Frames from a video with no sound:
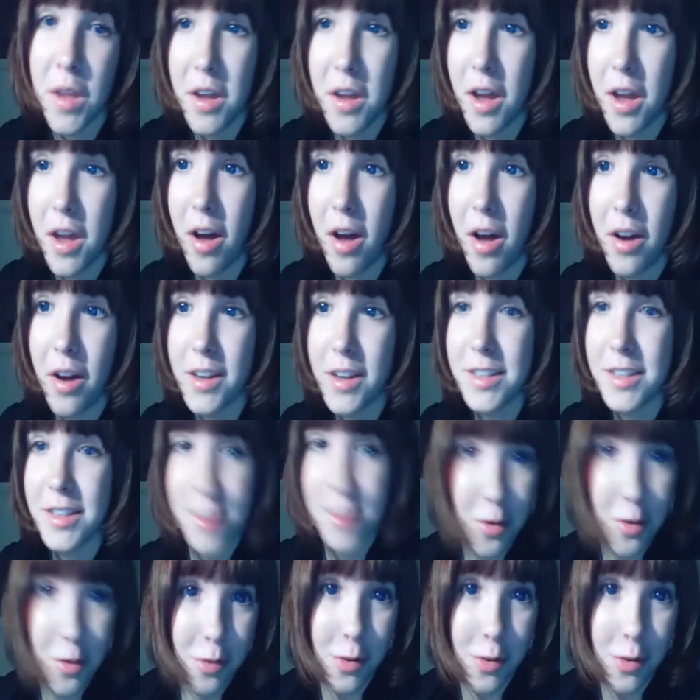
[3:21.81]
It's
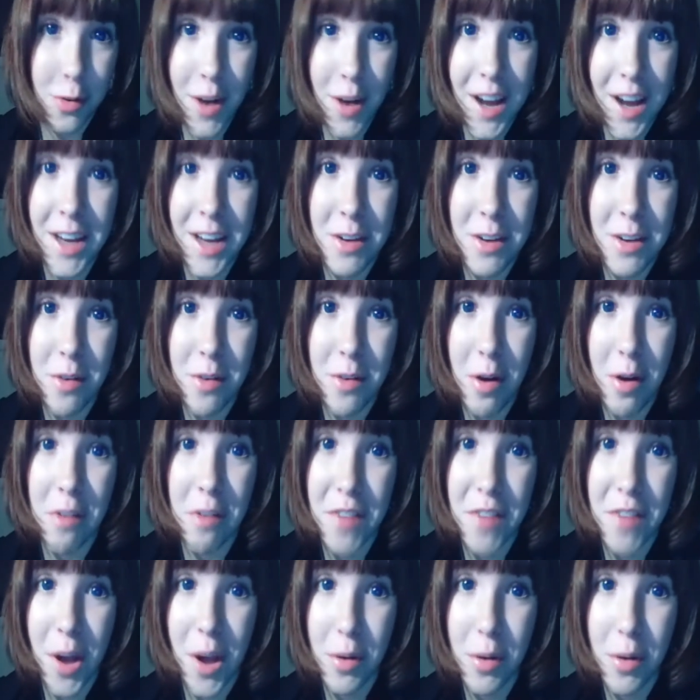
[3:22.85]
so great you all
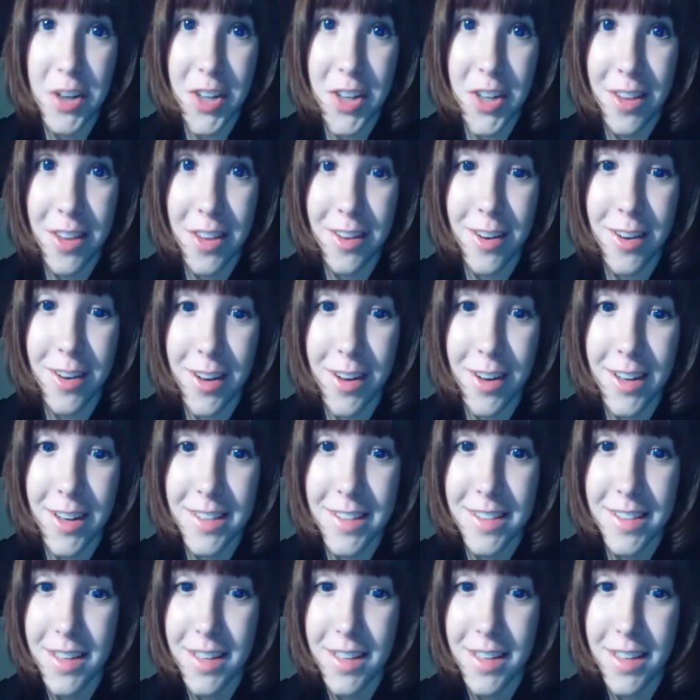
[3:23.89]
found each other, because